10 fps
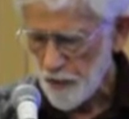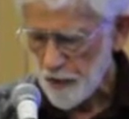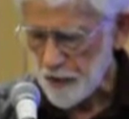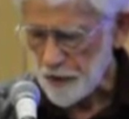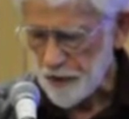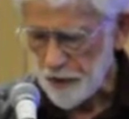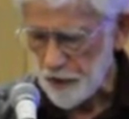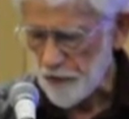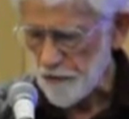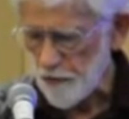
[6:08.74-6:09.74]

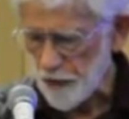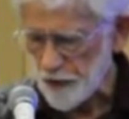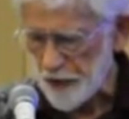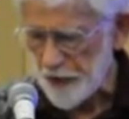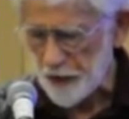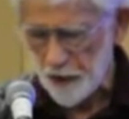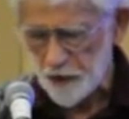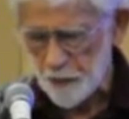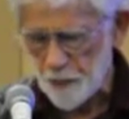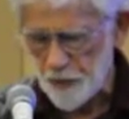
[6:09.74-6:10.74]
considered, 14 are
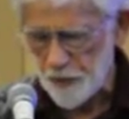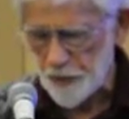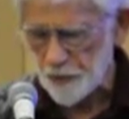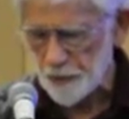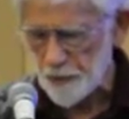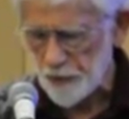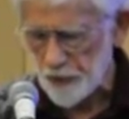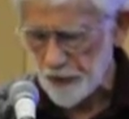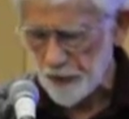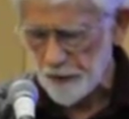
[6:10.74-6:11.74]
superior to
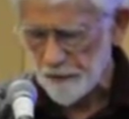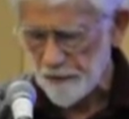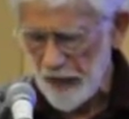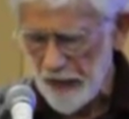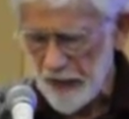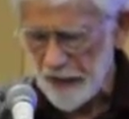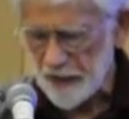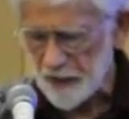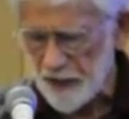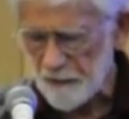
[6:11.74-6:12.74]
nuclear,
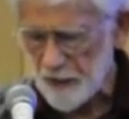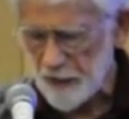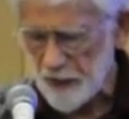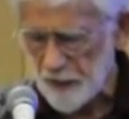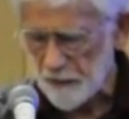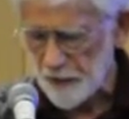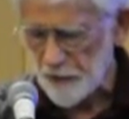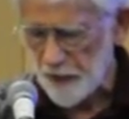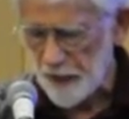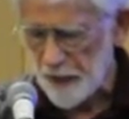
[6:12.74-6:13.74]
and 17 of the
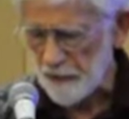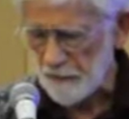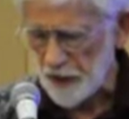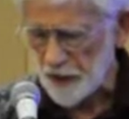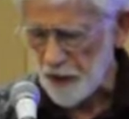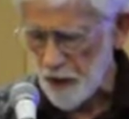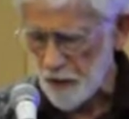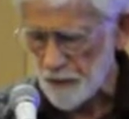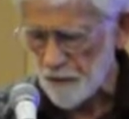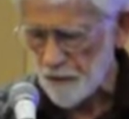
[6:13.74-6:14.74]
20 have less
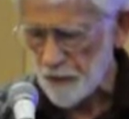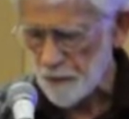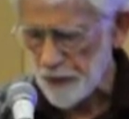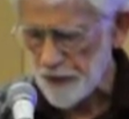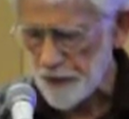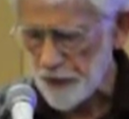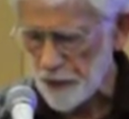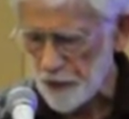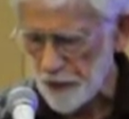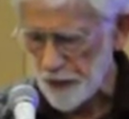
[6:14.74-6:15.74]
carbon footprint
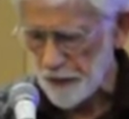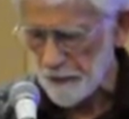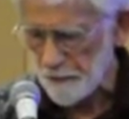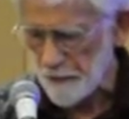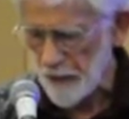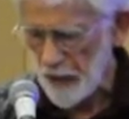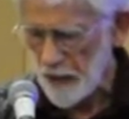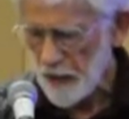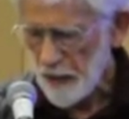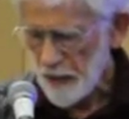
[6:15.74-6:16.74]
than nuclear.
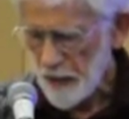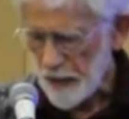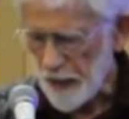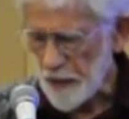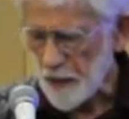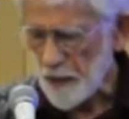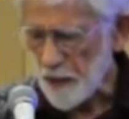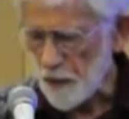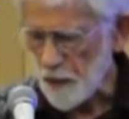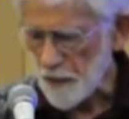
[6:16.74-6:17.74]

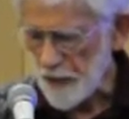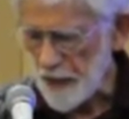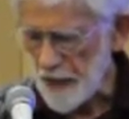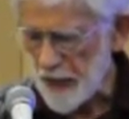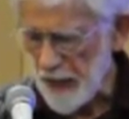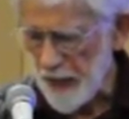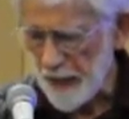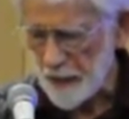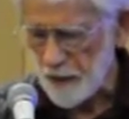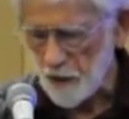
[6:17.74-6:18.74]

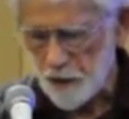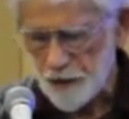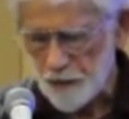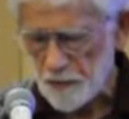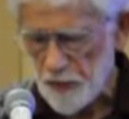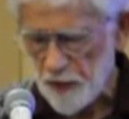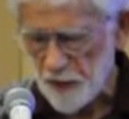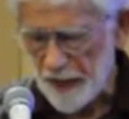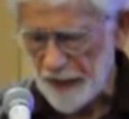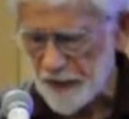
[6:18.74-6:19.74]
EROEI, also
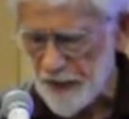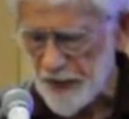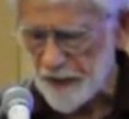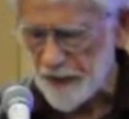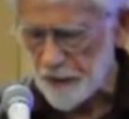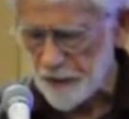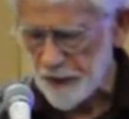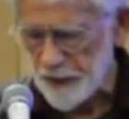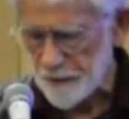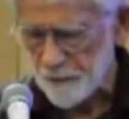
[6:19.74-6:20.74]
known as net
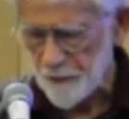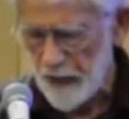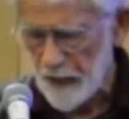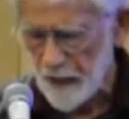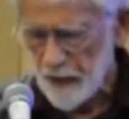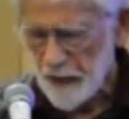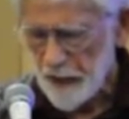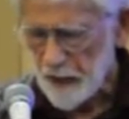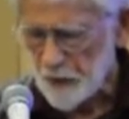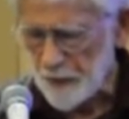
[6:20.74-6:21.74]
energy,
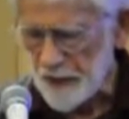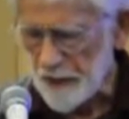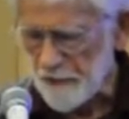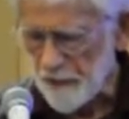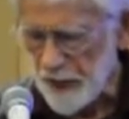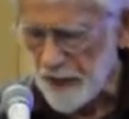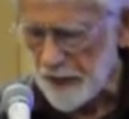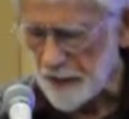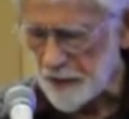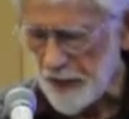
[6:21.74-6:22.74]
has been
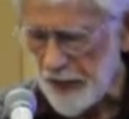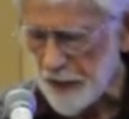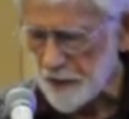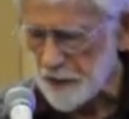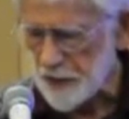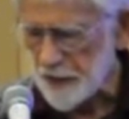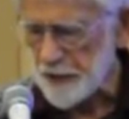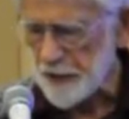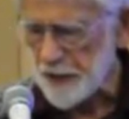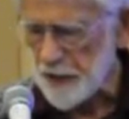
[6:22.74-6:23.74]
defined as the
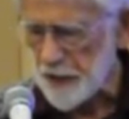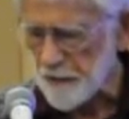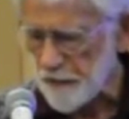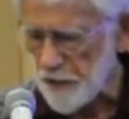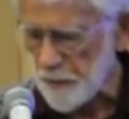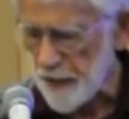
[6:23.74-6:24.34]
energy delivered